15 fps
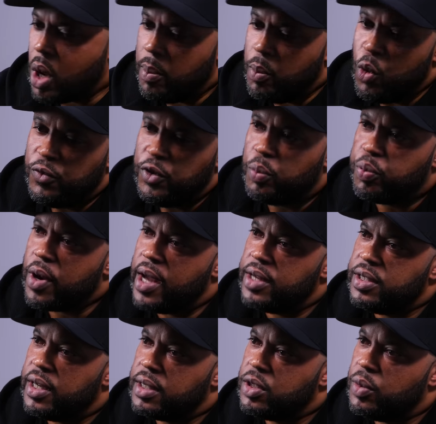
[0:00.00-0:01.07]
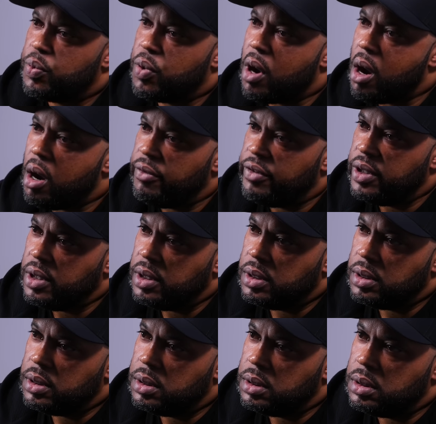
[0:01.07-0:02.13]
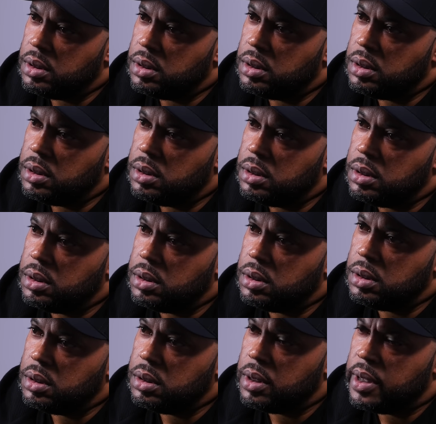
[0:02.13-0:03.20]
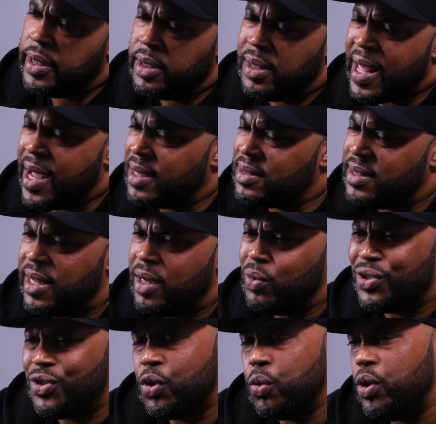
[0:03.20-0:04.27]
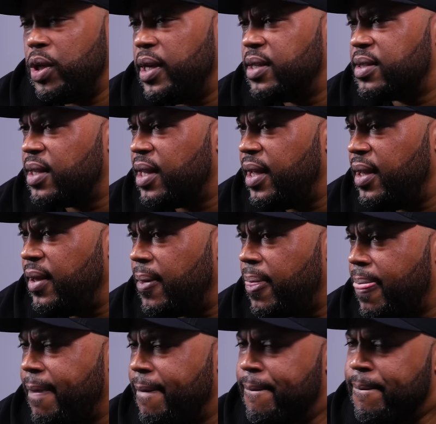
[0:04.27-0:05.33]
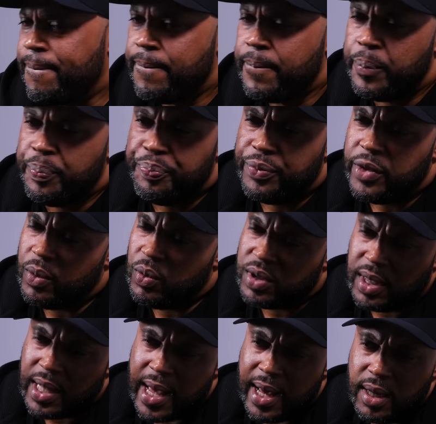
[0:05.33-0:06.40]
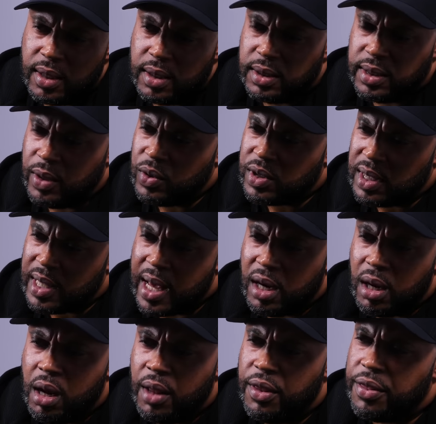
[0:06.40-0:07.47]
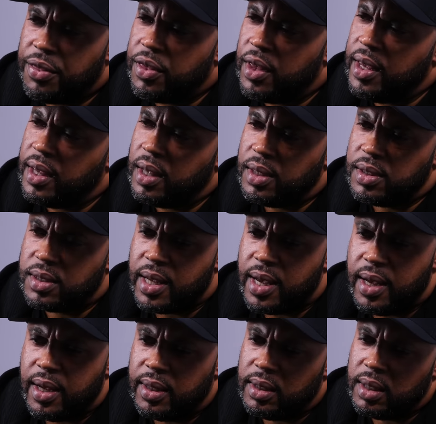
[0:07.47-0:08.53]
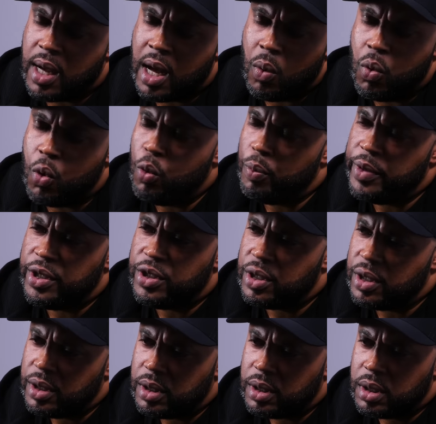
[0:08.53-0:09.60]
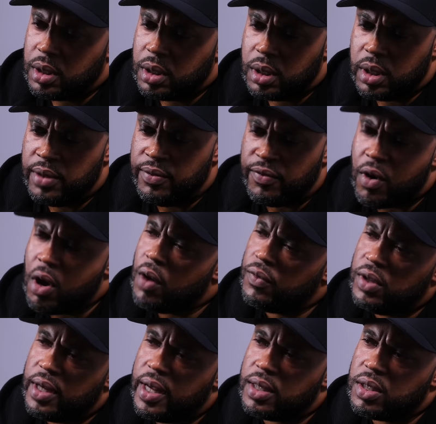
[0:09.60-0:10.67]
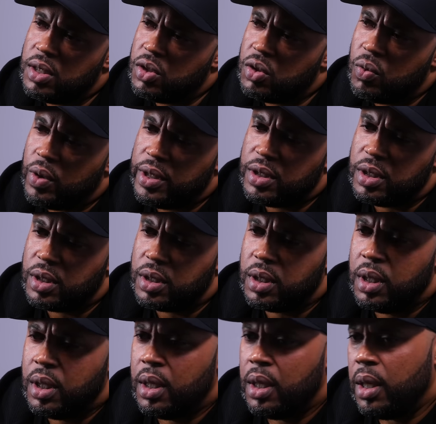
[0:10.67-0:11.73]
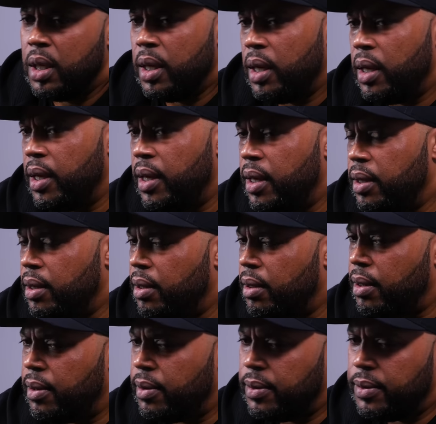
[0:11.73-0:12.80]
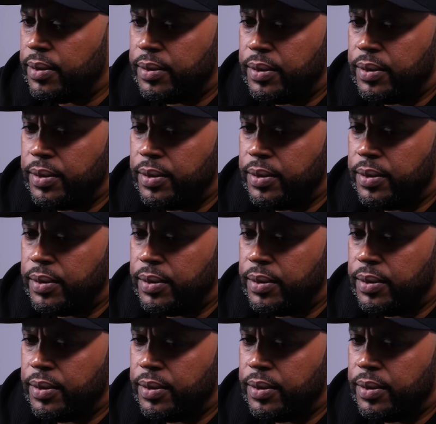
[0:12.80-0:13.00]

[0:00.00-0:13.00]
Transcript: I moved the project to priority. And like I said, it was two years late. There was a lot of there was a lot of other things that I won't mention involved in that situation, and uh,